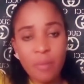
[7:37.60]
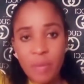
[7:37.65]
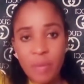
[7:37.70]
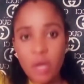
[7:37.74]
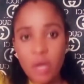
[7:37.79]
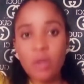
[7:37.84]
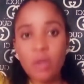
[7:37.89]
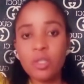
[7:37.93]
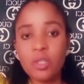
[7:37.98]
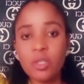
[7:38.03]

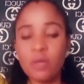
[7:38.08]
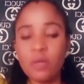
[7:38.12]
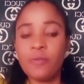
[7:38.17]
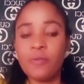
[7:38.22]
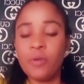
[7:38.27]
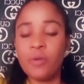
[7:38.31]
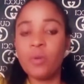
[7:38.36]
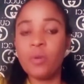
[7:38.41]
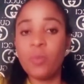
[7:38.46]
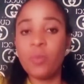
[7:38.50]

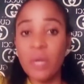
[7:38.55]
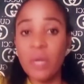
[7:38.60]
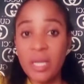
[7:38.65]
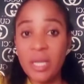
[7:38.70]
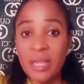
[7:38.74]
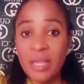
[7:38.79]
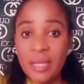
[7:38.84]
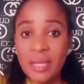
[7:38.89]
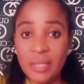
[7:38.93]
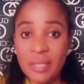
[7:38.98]
because of your
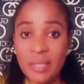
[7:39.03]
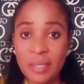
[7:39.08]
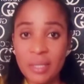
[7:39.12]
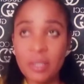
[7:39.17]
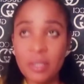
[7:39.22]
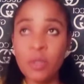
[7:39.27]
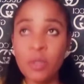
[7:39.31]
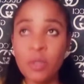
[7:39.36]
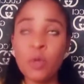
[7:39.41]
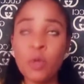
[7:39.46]

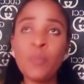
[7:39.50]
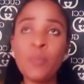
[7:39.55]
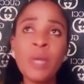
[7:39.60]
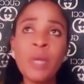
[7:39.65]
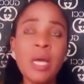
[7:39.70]
weaknesses.